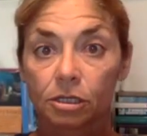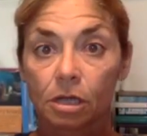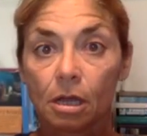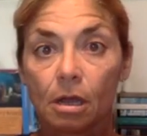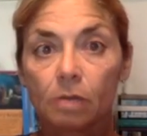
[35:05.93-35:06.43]

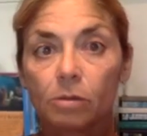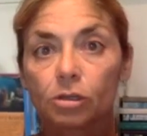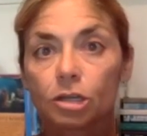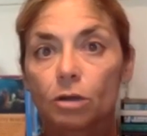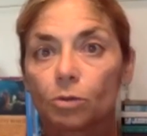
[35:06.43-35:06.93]
The whale shark
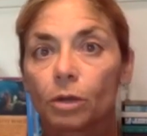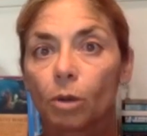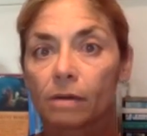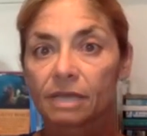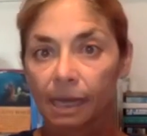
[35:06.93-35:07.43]
requires
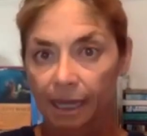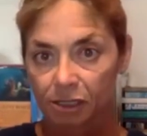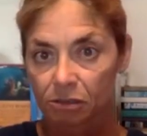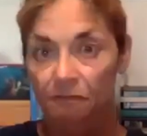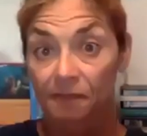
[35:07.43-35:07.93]
less of
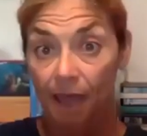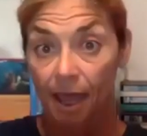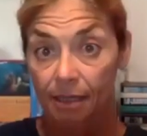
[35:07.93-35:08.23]
that.